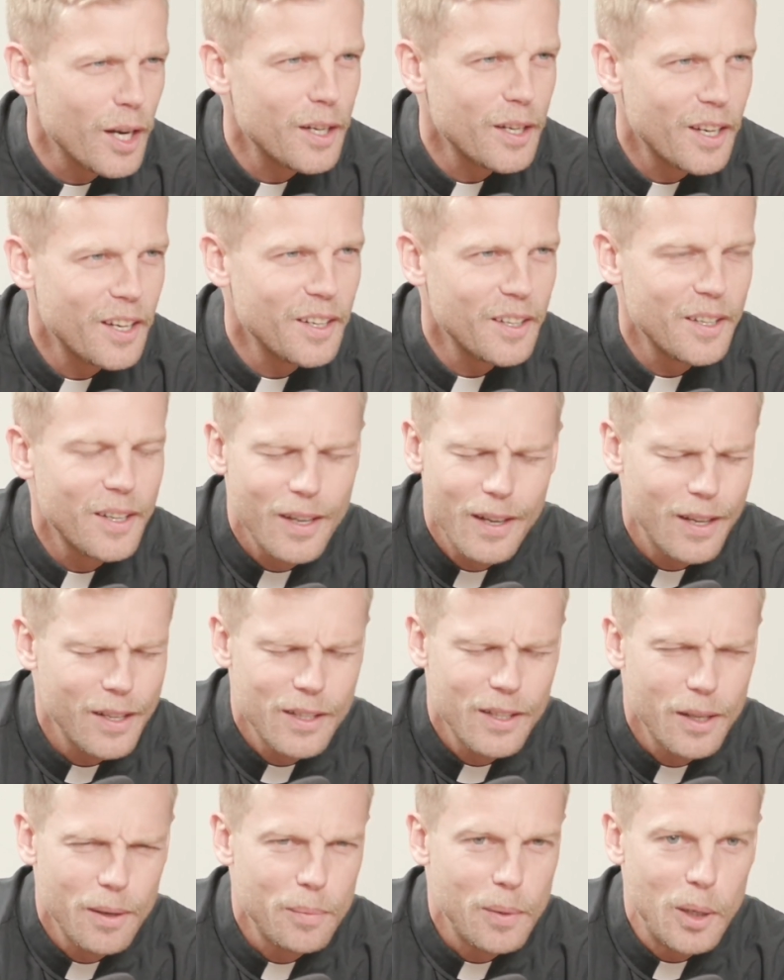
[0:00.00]
Mm-hmm. And
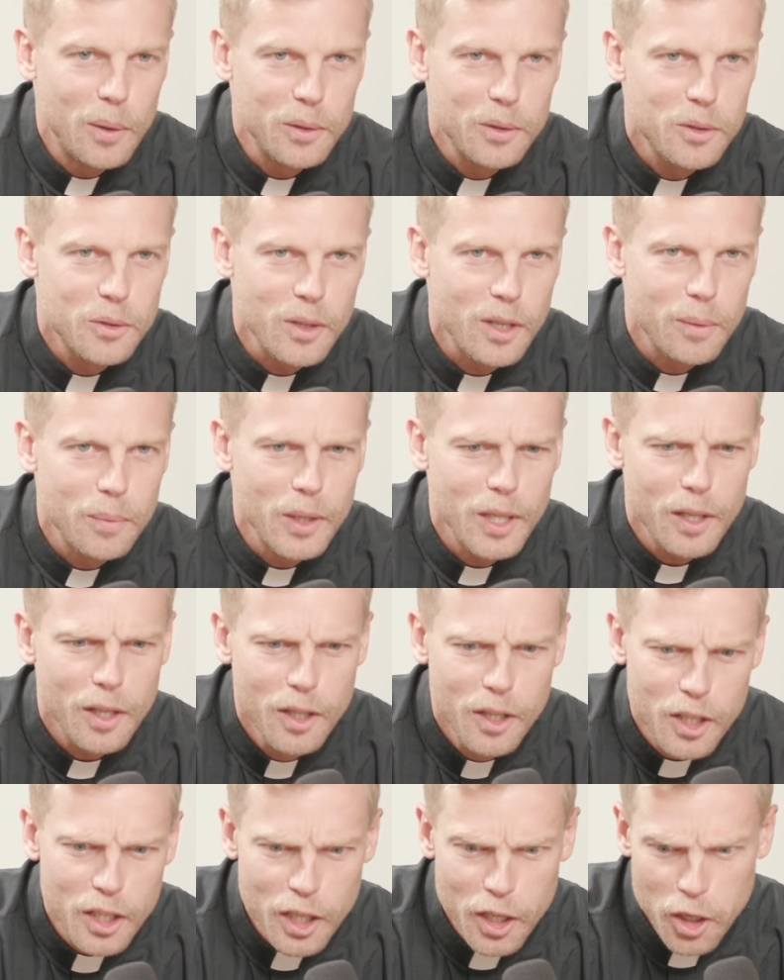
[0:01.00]
about trying to be like,
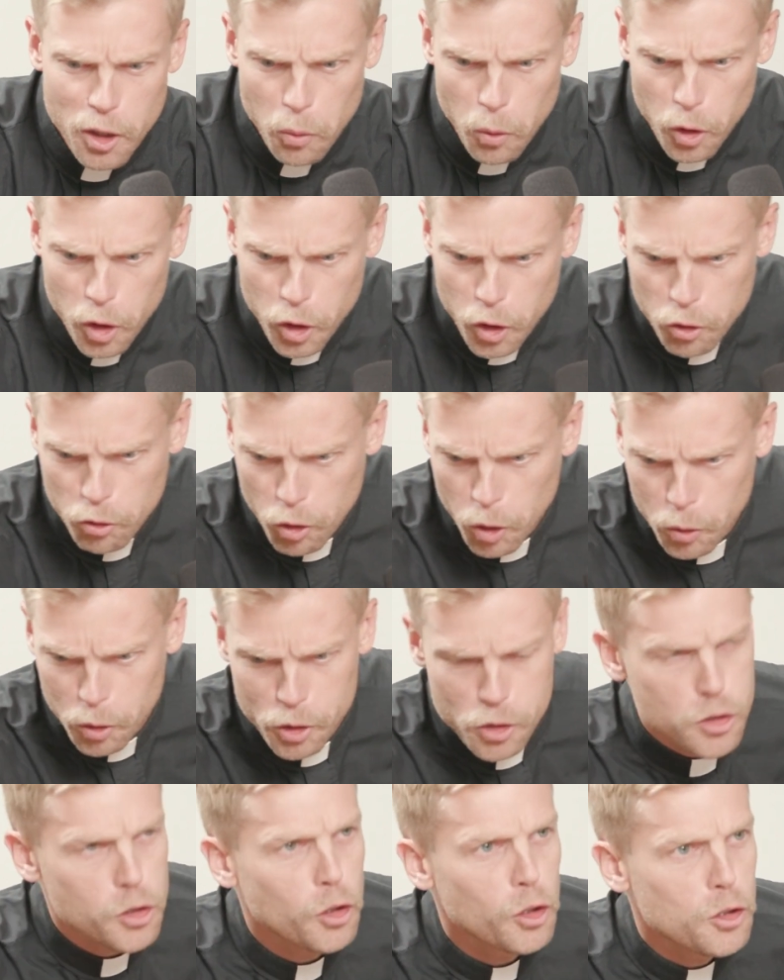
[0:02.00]
hey, we're going to grow the
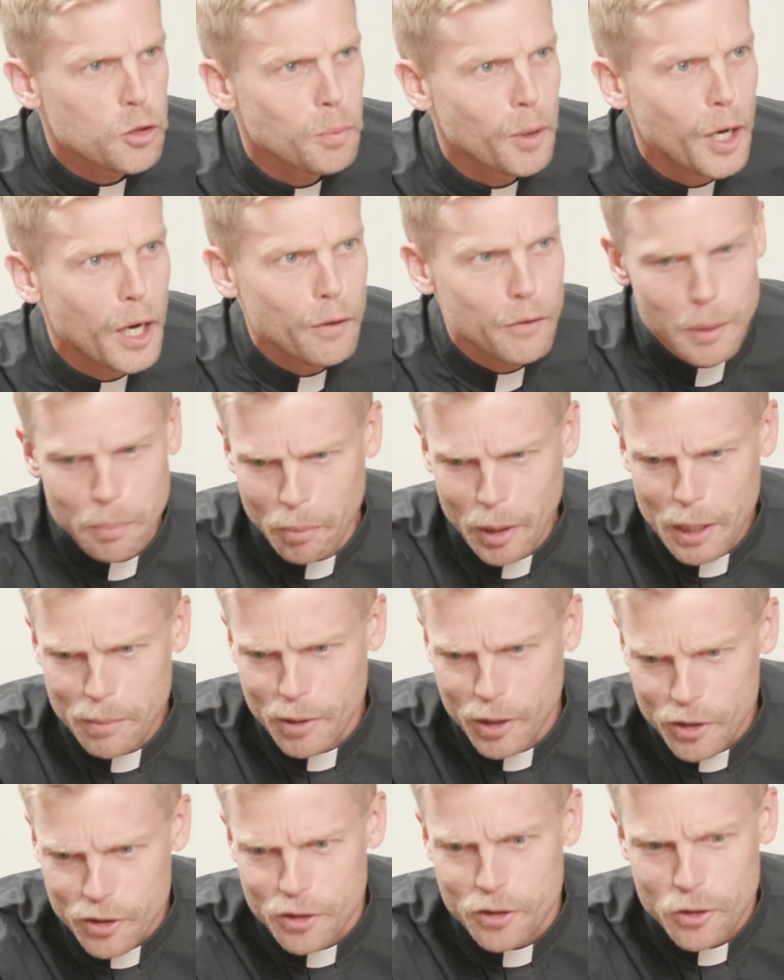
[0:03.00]
church by having babies
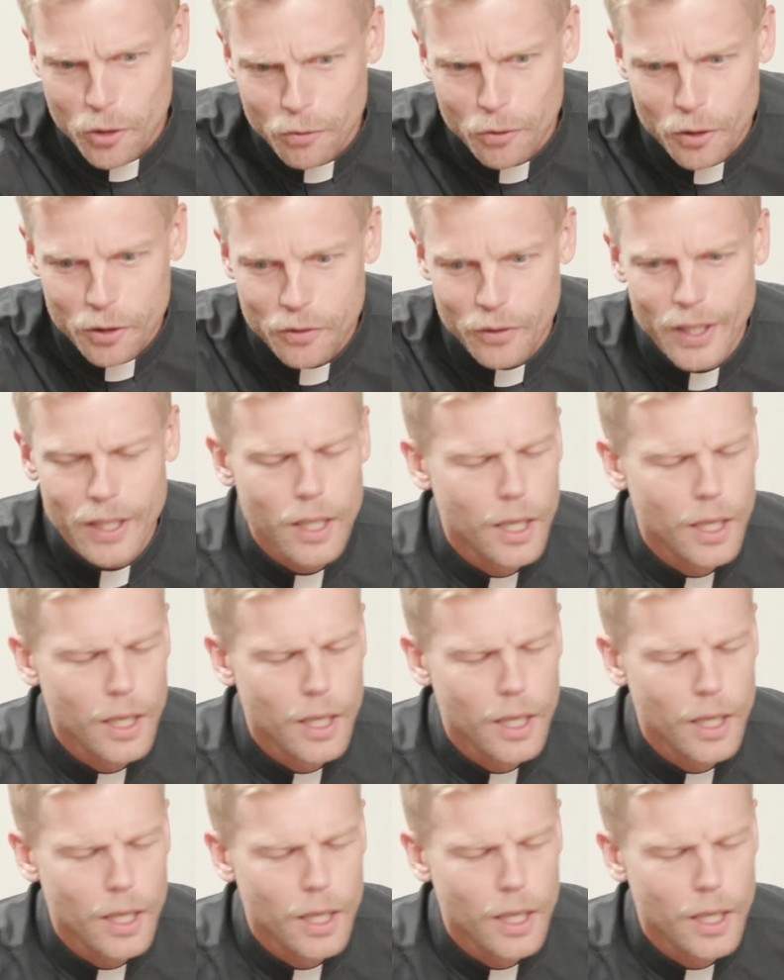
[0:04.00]
and so forth, right?